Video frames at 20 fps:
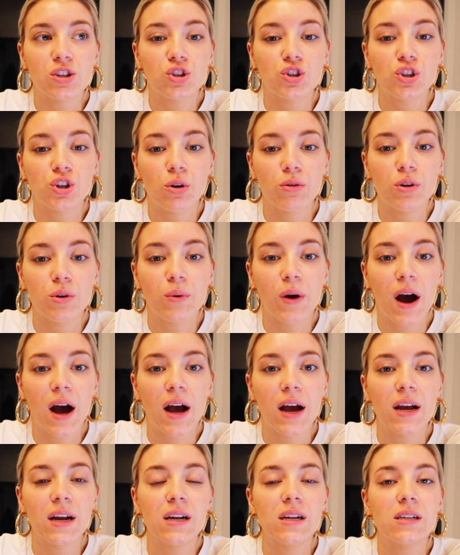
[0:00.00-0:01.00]
show you
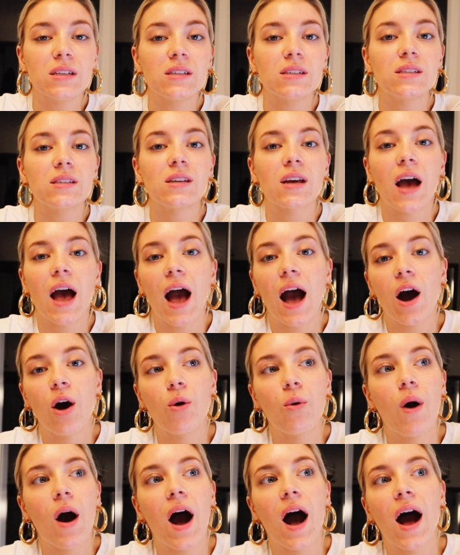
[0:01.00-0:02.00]
guys
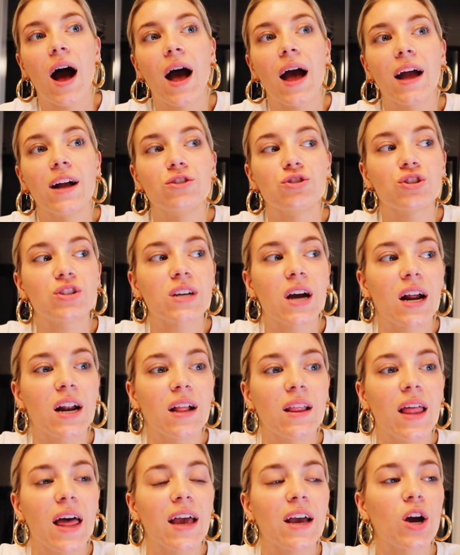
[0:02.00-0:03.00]
how I just kind
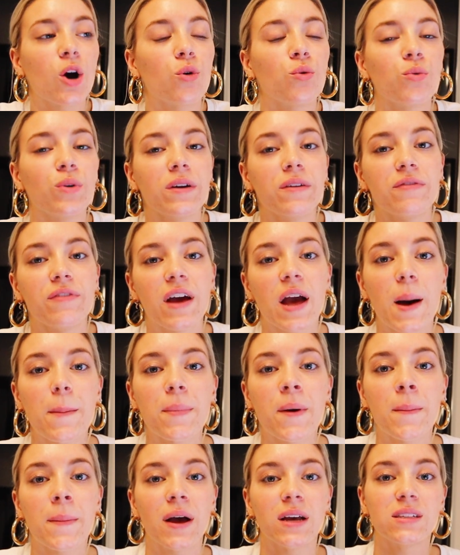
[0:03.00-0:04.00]
of like
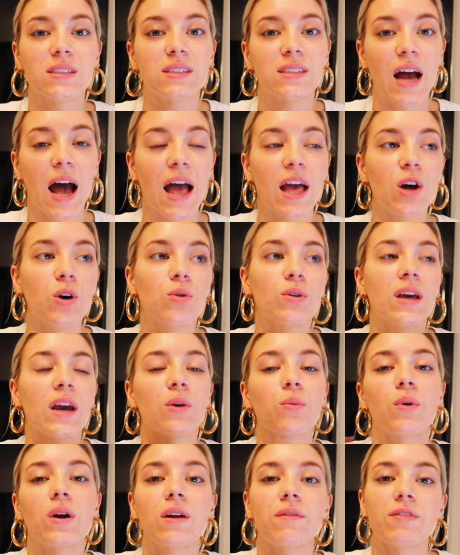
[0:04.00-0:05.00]
revamp my style,
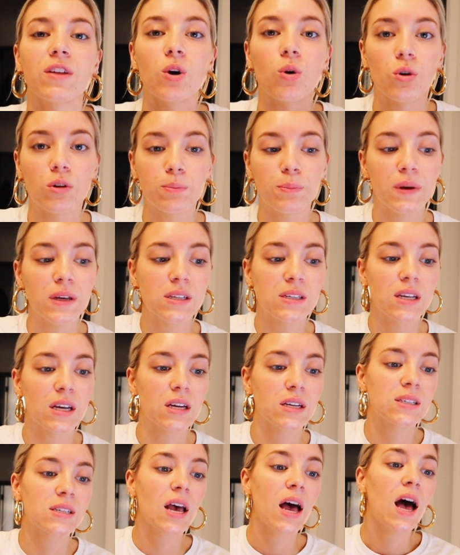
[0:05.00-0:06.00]
get rid of the old
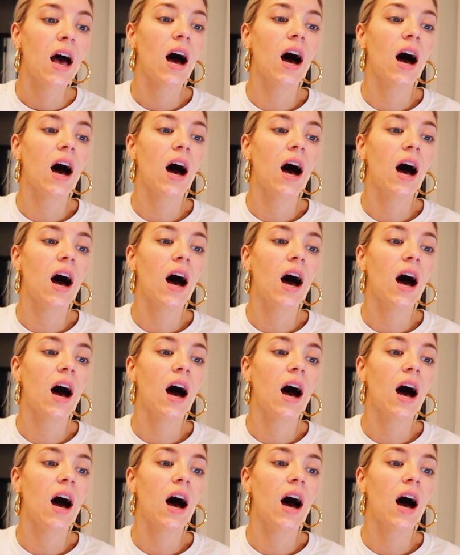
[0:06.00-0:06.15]
pieces,